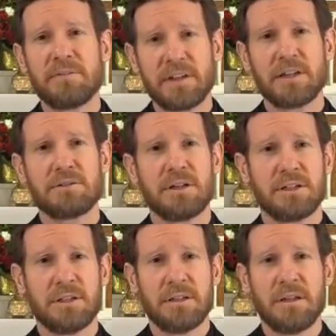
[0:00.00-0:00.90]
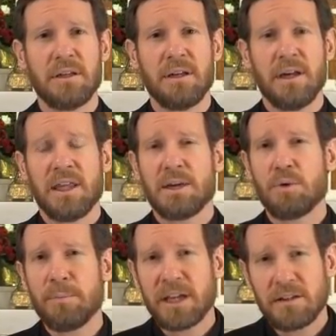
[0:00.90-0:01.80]
perfect contrition and that
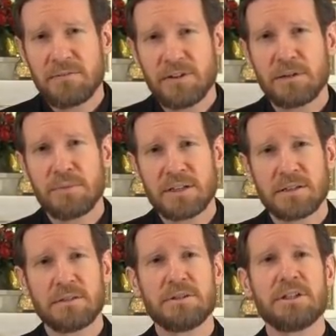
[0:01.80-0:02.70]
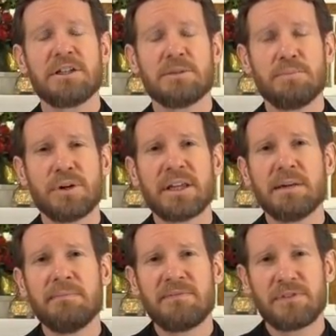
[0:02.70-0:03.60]
we'll make a firm resolution to put
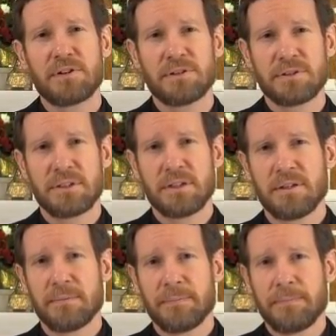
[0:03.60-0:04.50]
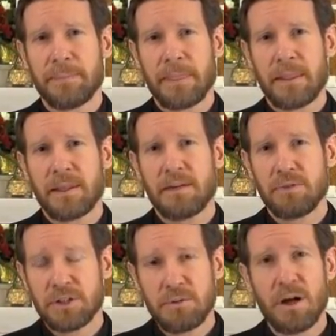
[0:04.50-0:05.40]
him first.
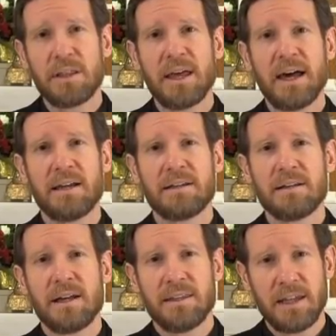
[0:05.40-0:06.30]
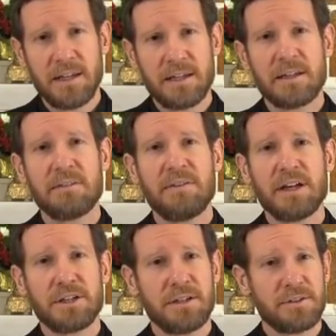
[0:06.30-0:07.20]
If we do all that and then get to
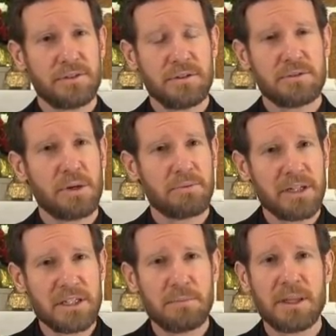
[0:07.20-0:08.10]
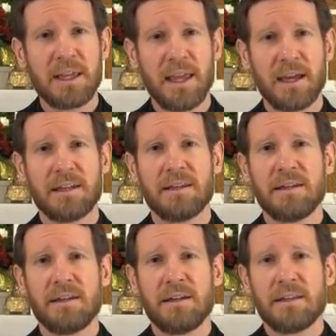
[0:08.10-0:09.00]
confession as soon as we reasonably can,
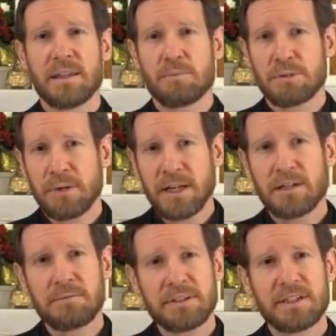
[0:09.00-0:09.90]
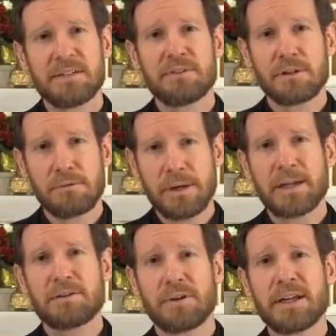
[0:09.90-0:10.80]
then we're ready to receive the
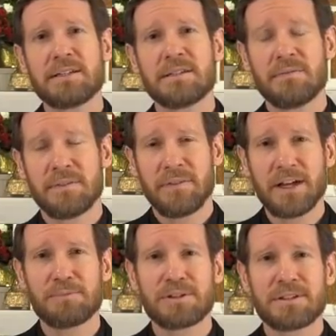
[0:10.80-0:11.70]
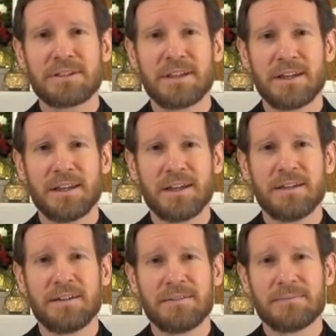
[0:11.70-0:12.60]
great grace of Divine Mercy Sunday,
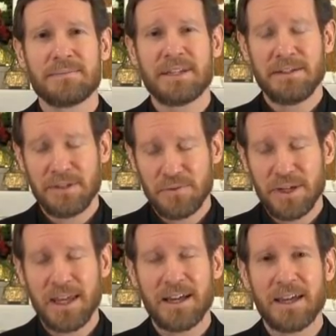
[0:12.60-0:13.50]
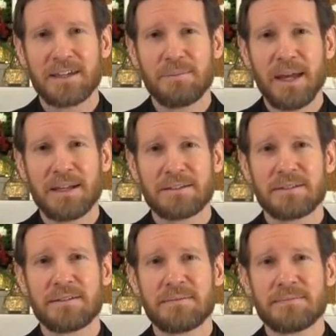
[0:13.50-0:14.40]
even if we can't get to Mass.